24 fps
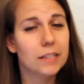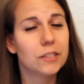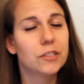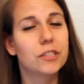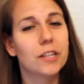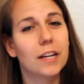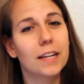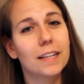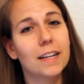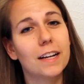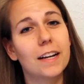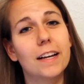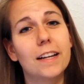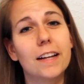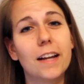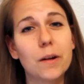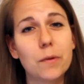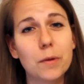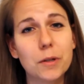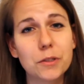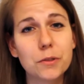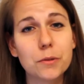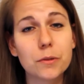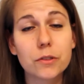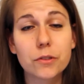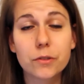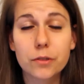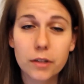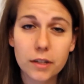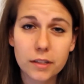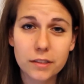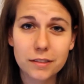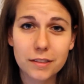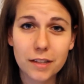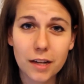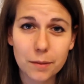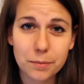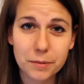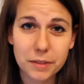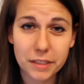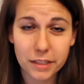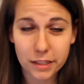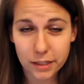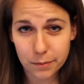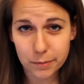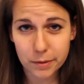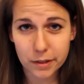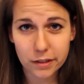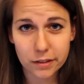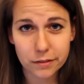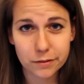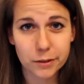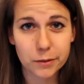Shy Guy and I went to a truck stop to email